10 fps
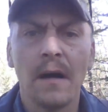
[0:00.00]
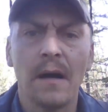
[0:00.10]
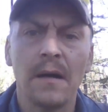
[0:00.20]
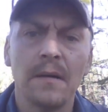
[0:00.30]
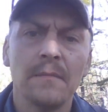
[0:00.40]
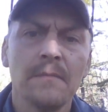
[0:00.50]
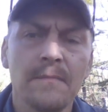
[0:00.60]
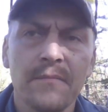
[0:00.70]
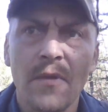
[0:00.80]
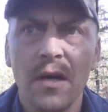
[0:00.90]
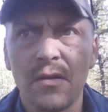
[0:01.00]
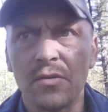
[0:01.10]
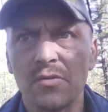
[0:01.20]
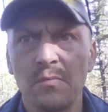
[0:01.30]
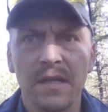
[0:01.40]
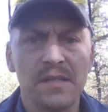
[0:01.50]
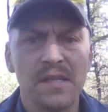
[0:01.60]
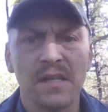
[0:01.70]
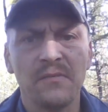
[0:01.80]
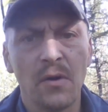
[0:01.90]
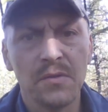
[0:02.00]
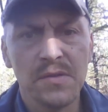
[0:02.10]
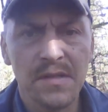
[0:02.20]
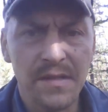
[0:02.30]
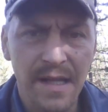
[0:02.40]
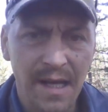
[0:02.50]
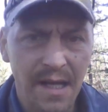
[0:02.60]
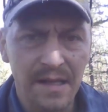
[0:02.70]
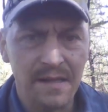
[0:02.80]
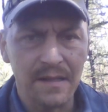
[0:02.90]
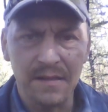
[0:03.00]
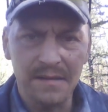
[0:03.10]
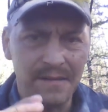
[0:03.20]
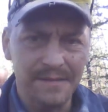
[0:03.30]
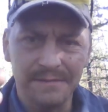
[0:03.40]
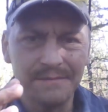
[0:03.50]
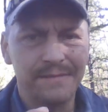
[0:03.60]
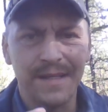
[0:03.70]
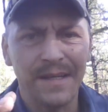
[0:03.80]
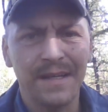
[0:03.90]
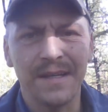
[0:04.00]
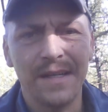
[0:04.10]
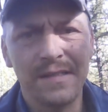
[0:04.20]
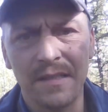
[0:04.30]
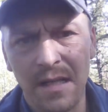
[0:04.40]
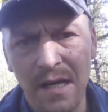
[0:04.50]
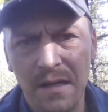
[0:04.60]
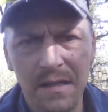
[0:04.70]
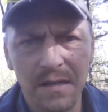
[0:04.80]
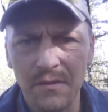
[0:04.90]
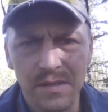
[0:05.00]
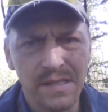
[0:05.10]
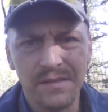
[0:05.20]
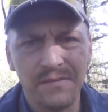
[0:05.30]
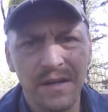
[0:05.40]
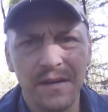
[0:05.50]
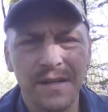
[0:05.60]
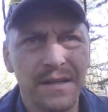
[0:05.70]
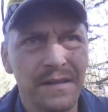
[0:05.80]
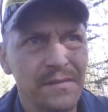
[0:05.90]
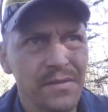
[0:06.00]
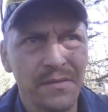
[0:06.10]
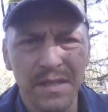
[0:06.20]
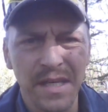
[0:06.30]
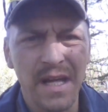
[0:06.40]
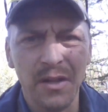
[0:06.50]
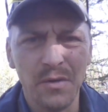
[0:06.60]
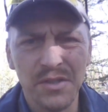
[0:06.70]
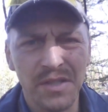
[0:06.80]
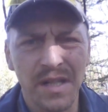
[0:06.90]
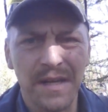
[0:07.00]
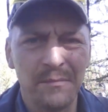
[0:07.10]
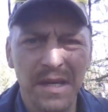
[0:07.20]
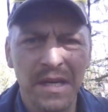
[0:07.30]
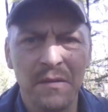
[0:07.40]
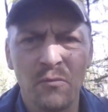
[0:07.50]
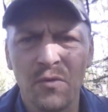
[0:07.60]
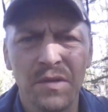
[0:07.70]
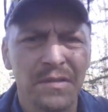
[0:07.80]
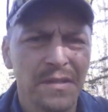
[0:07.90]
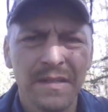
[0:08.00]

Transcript: Um, those big six volts, and the the incandescent light on it was this very it was a yellowish like beam real